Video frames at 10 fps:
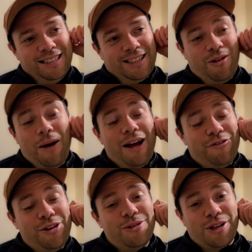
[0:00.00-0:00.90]
quite a
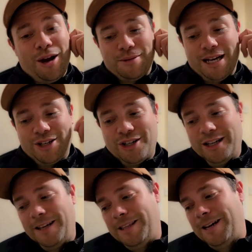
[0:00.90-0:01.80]
few times,
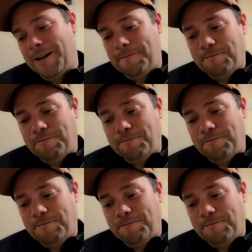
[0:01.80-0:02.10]
actually, that